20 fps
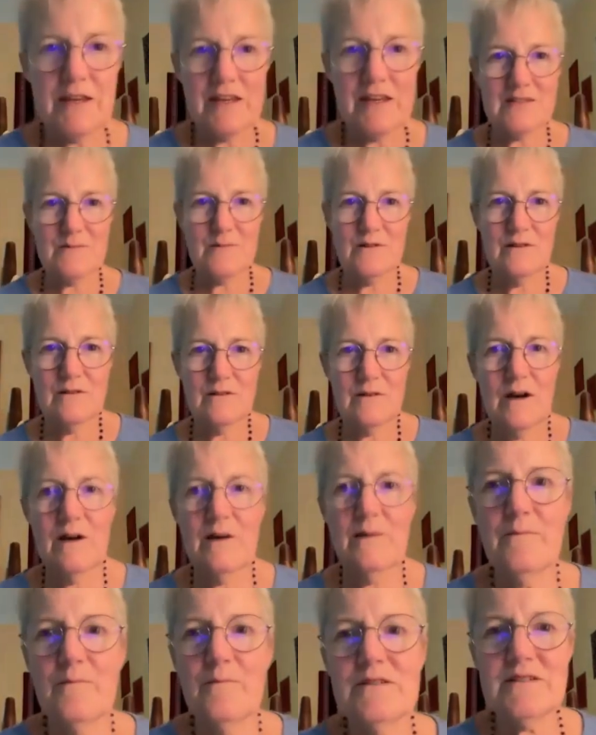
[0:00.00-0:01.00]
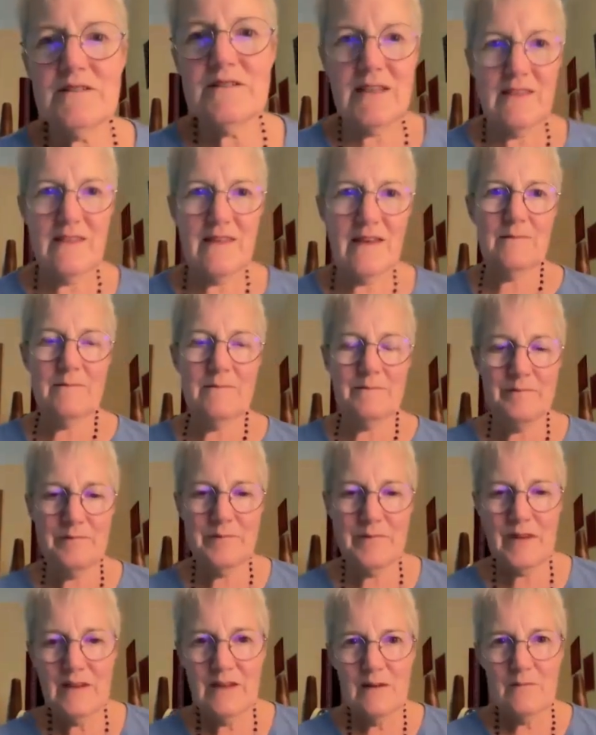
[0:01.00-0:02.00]
because we'll say them,
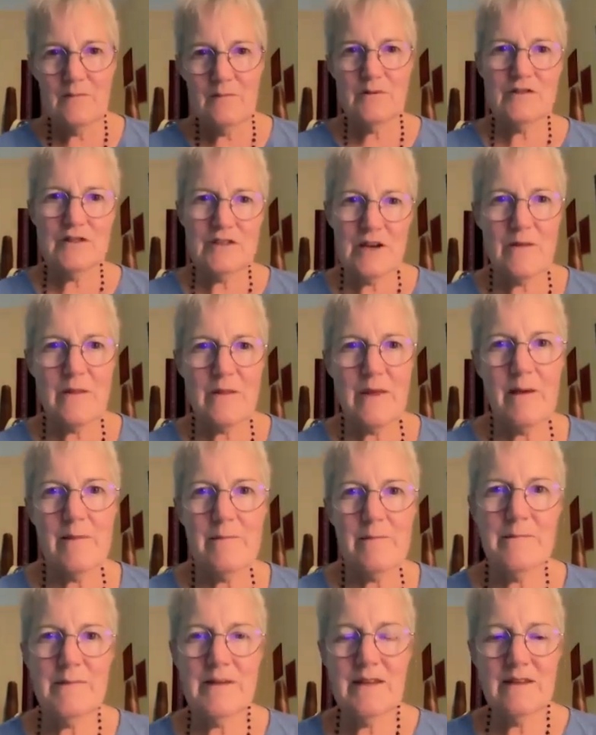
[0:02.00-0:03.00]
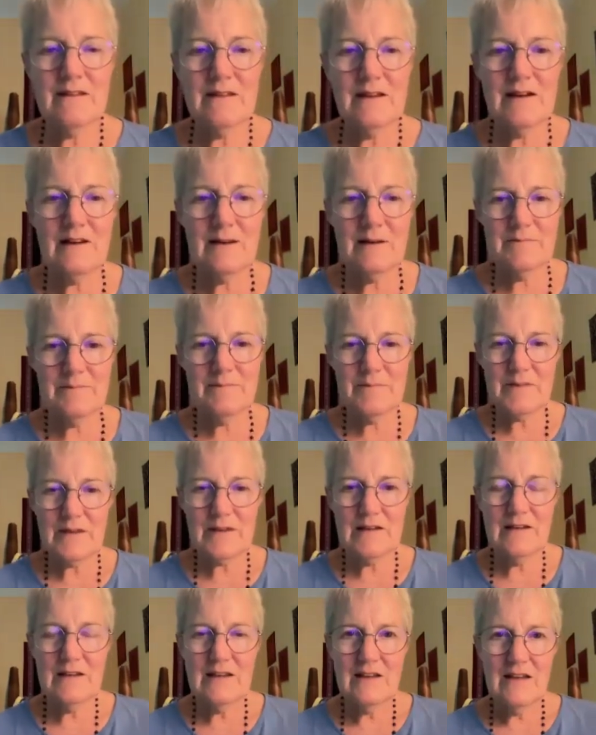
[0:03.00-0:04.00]
we'll share them, and
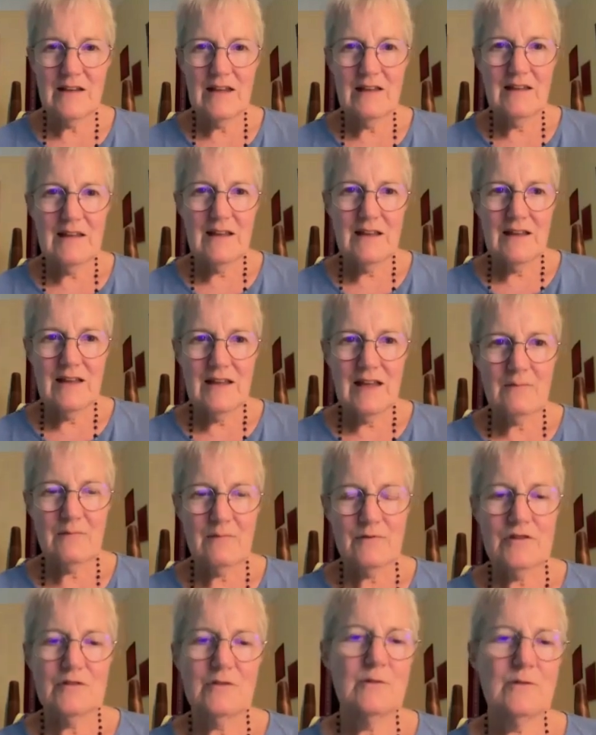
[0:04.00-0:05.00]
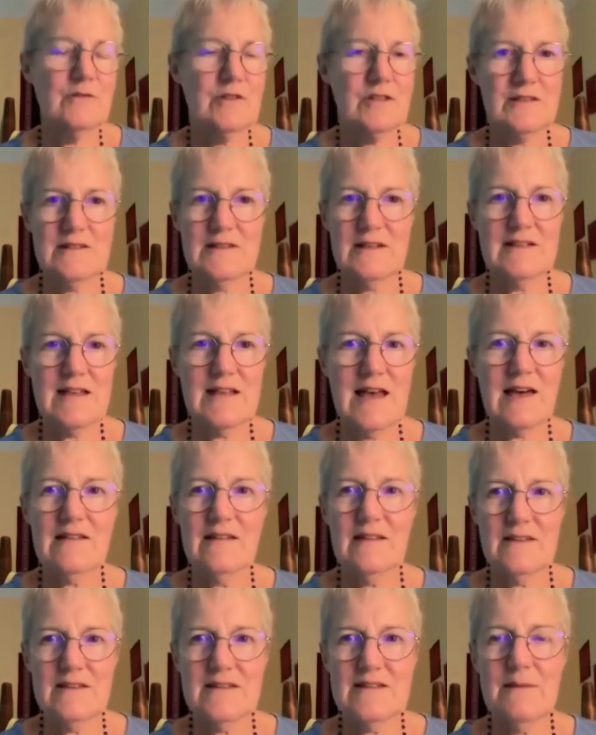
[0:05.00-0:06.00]
we'll do just
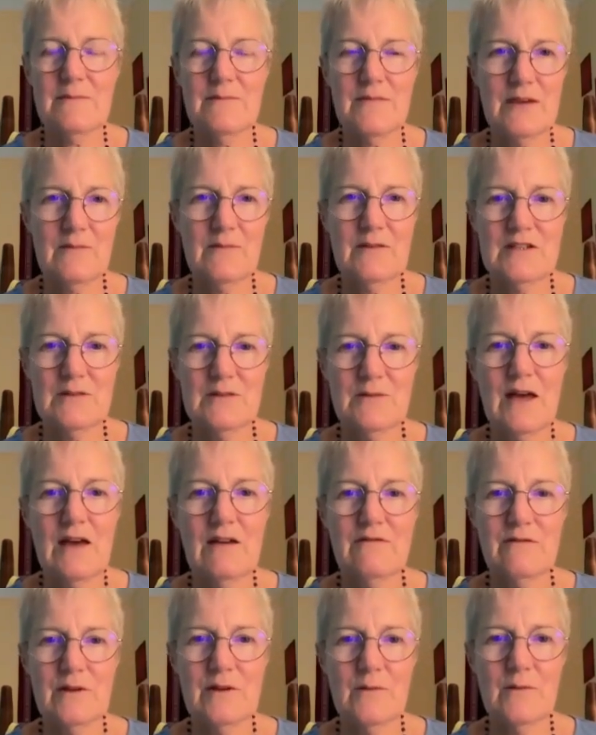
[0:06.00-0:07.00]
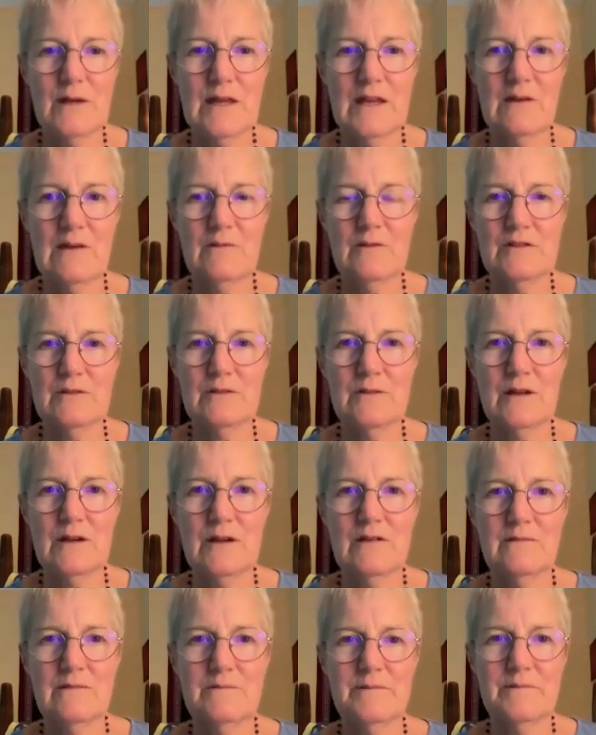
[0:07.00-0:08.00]
exactly the same thing we do every week. We'll do
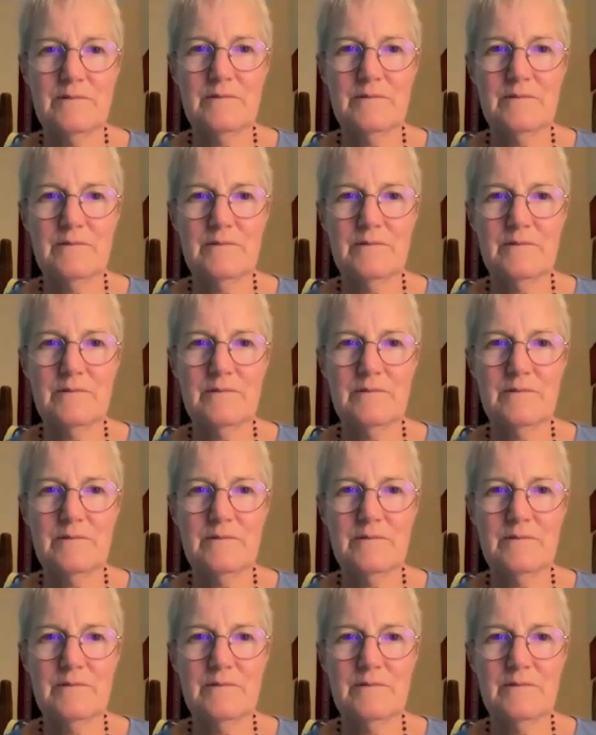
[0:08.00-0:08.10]
the